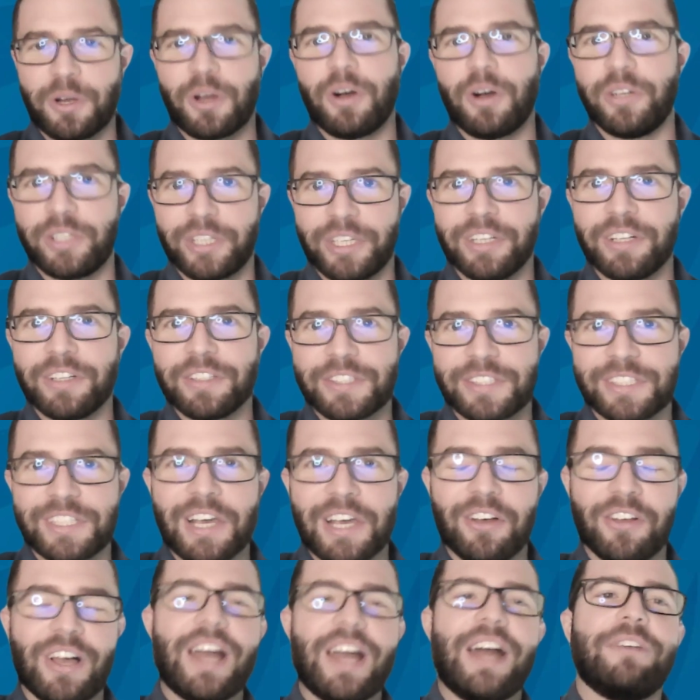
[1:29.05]
calling it a
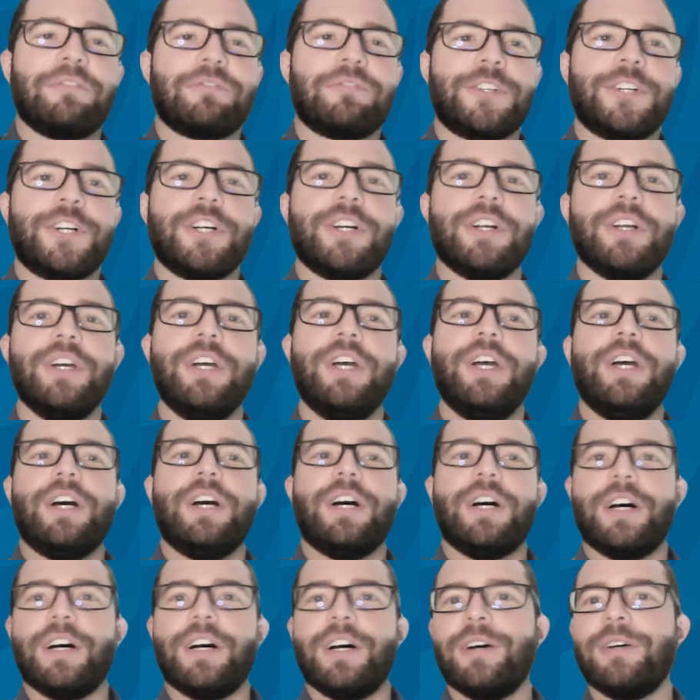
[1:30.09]
cell after
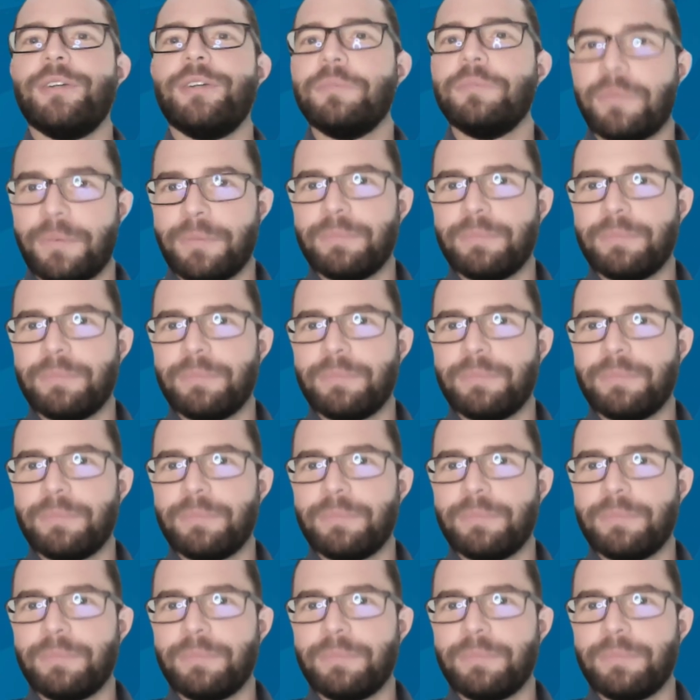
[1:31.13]
uh,